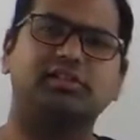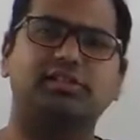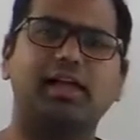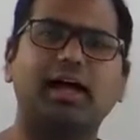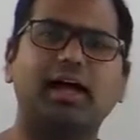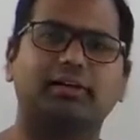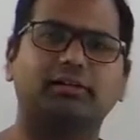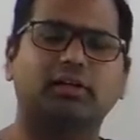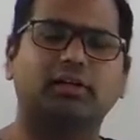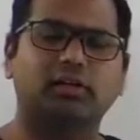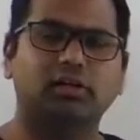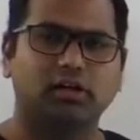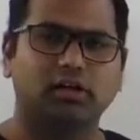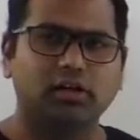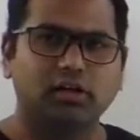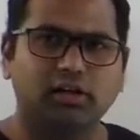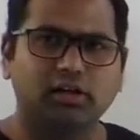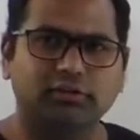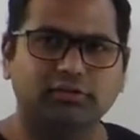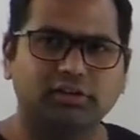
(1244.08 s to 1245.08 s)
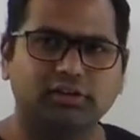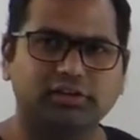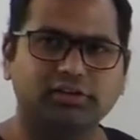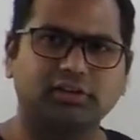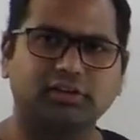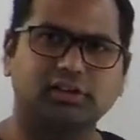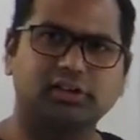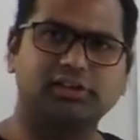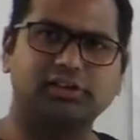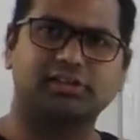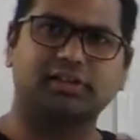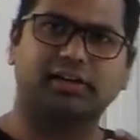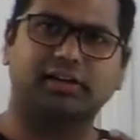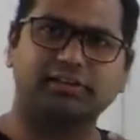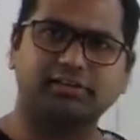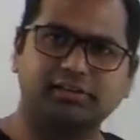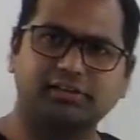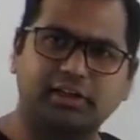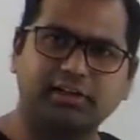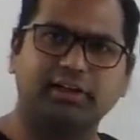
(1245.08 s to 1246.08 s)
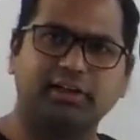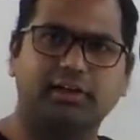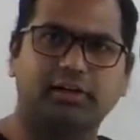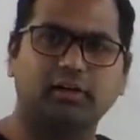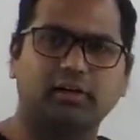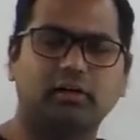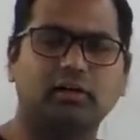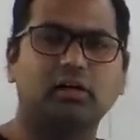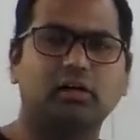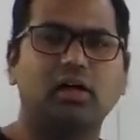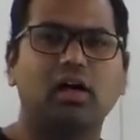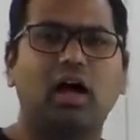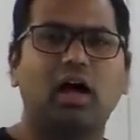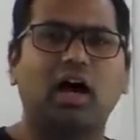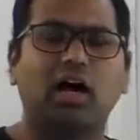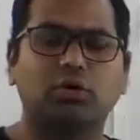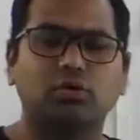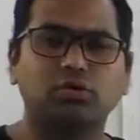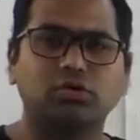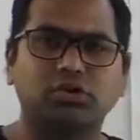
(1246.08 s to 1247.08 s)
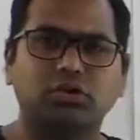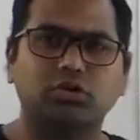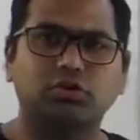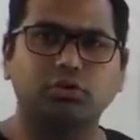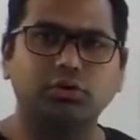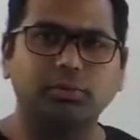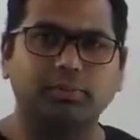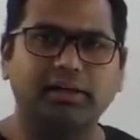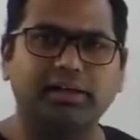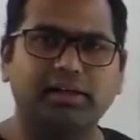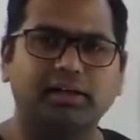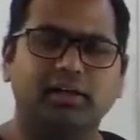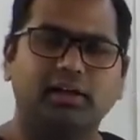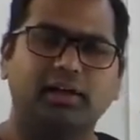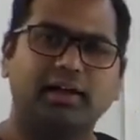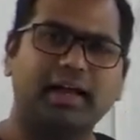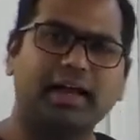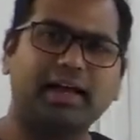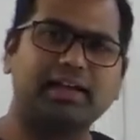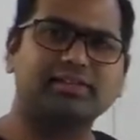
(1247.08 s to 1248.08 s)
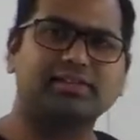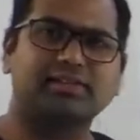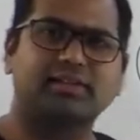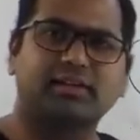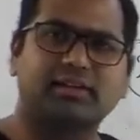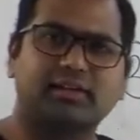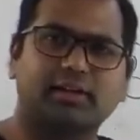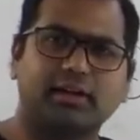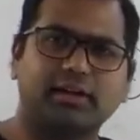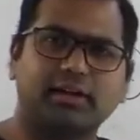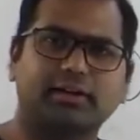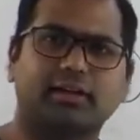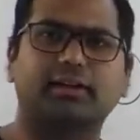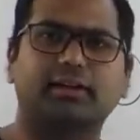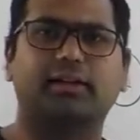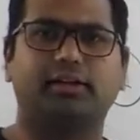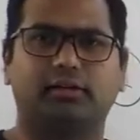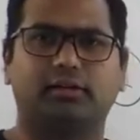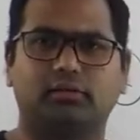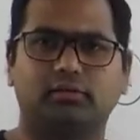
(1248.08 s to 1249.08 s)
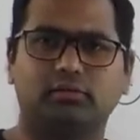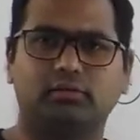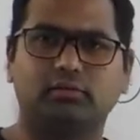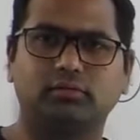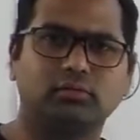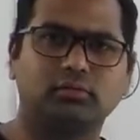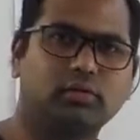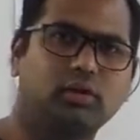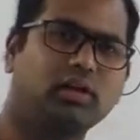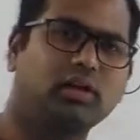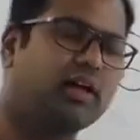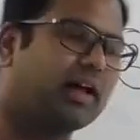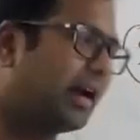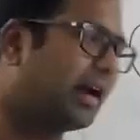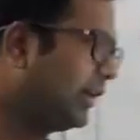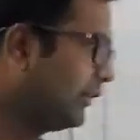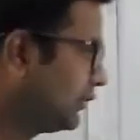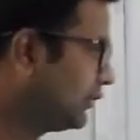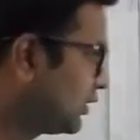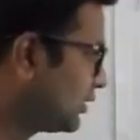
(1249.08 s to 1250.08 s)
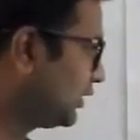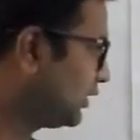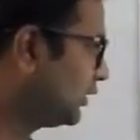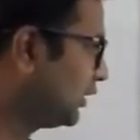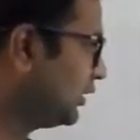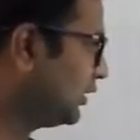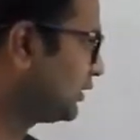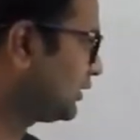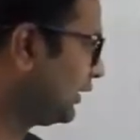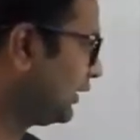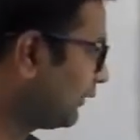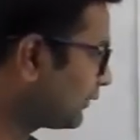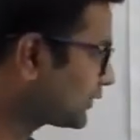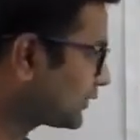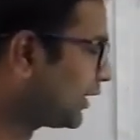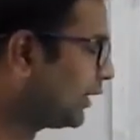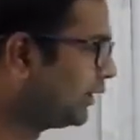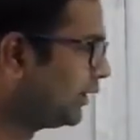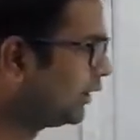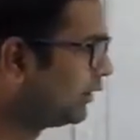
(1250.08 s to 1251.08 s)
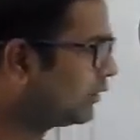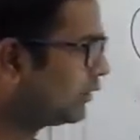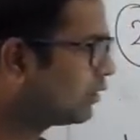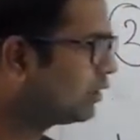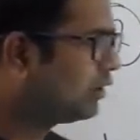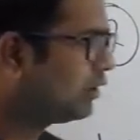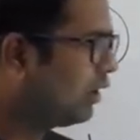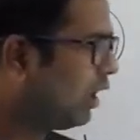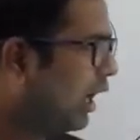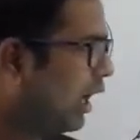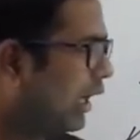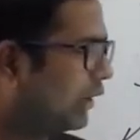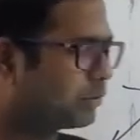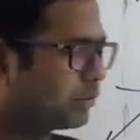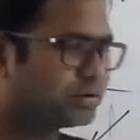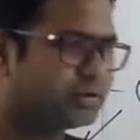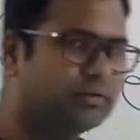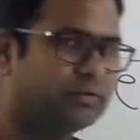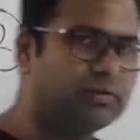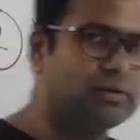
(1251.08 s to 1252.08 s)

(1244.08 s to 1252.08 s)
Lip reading: is that if the signal is right-sided, ROC should be S greater than, and if the signal is left-sided, ROC